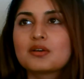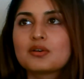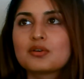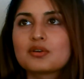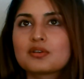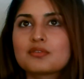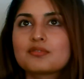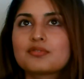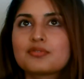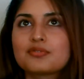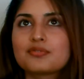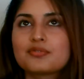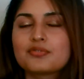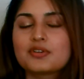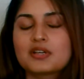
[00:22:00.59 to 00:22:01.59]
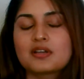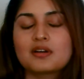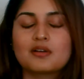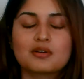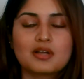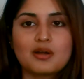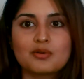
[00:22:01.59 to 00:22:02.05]
couldn't figure
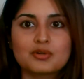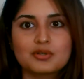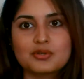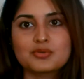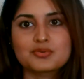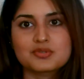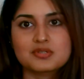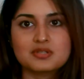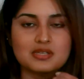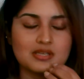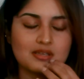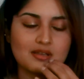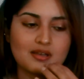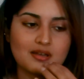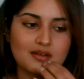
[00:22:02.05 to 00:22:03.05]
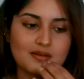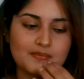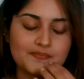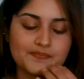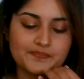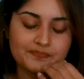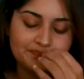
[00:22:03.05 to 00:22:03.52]
out how to use the
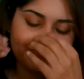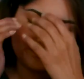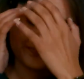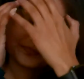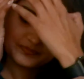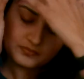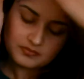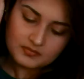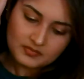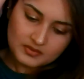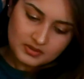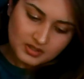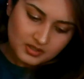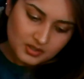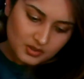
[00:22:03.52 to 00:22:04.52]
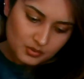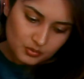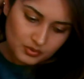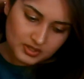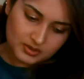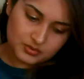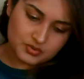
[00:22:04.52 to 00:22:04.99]
um,
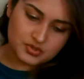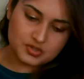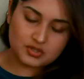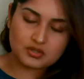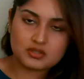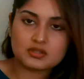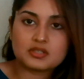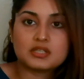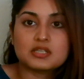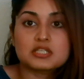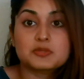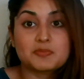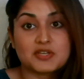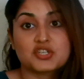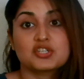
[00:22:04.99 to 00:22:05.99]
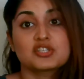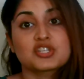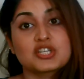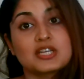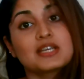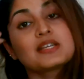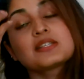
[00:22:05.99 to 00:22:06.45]
what are those called the special
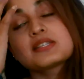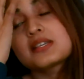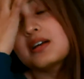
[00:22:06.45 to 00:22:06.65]
shades